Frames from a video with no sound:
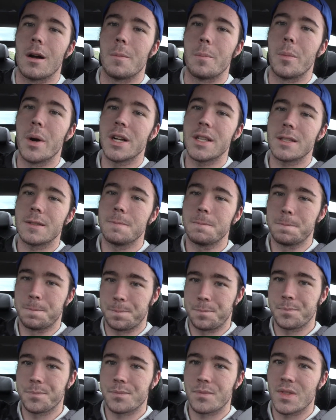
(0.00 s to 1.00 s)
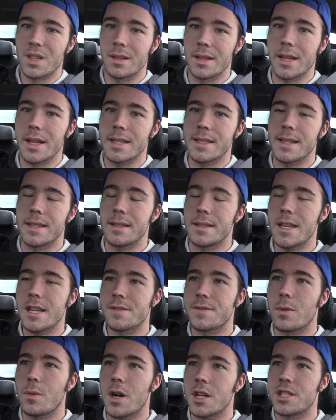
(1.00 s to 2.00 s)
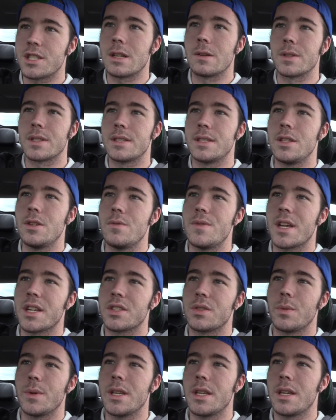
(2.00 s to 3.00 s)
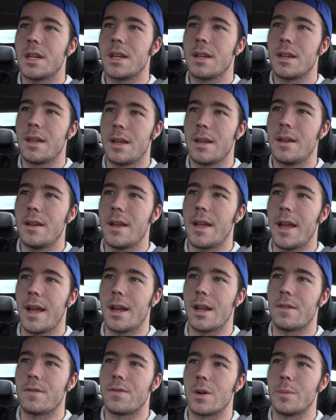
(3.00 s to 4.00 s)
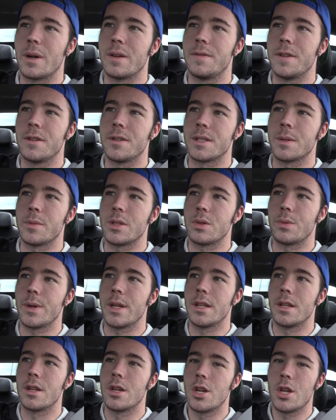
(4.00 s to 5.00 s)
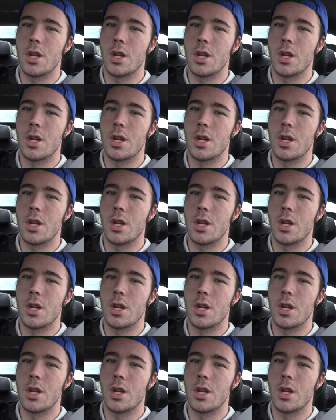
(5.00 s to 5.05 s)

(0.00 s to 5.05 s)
But like I said, thanks for watching. I'll see you next week, and for all my videos in between,